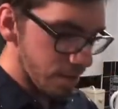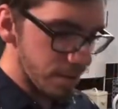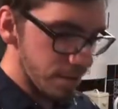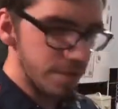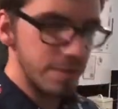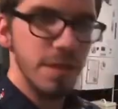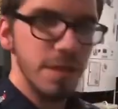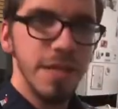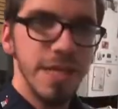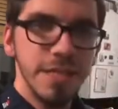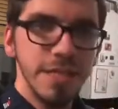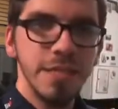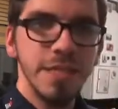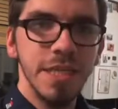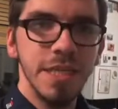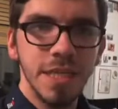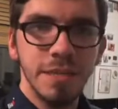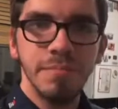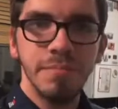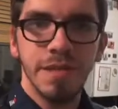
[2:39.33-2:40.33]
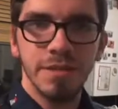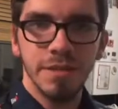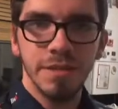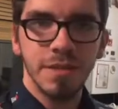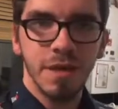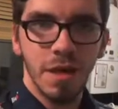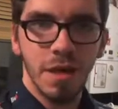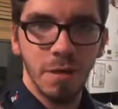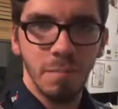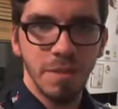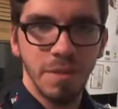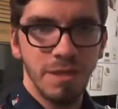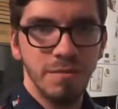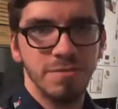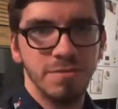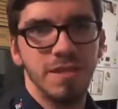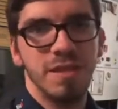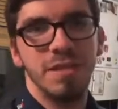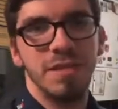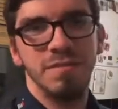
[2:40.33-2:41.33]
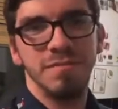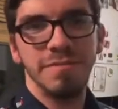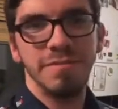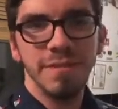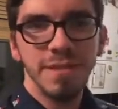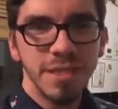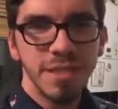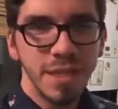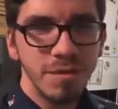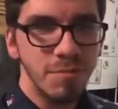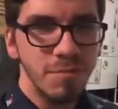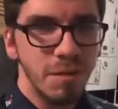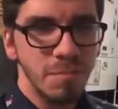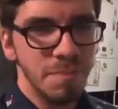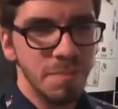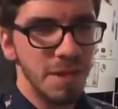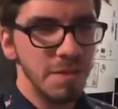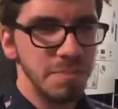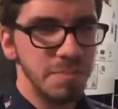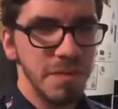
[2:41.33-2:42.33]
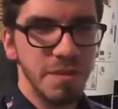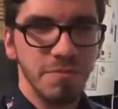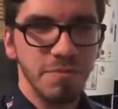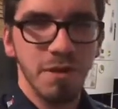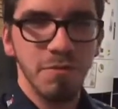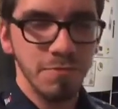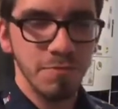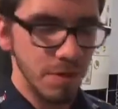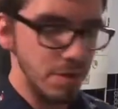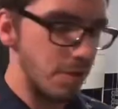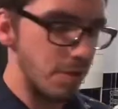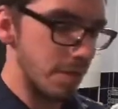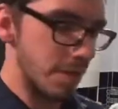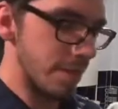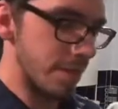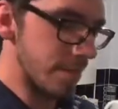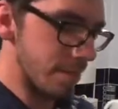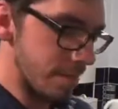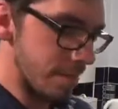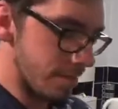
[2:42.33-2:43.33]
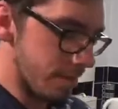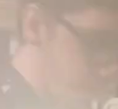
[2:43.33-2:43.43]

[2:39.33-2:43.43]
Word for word: Zelena nearly made the cut, but I was like, you know what, Belle's been around for longer.